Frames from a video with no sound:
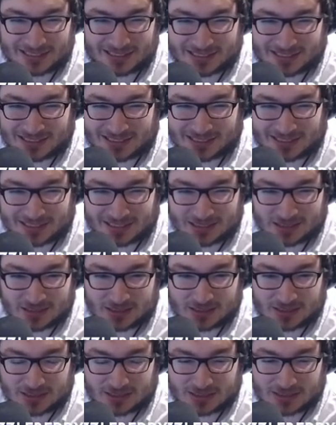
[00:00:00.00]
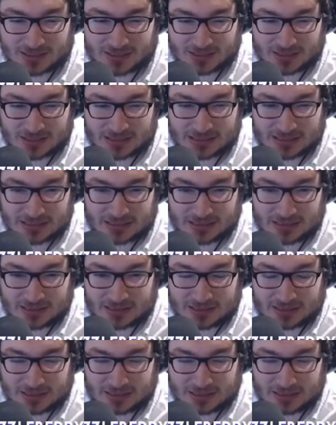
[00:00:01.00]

Nothing is said.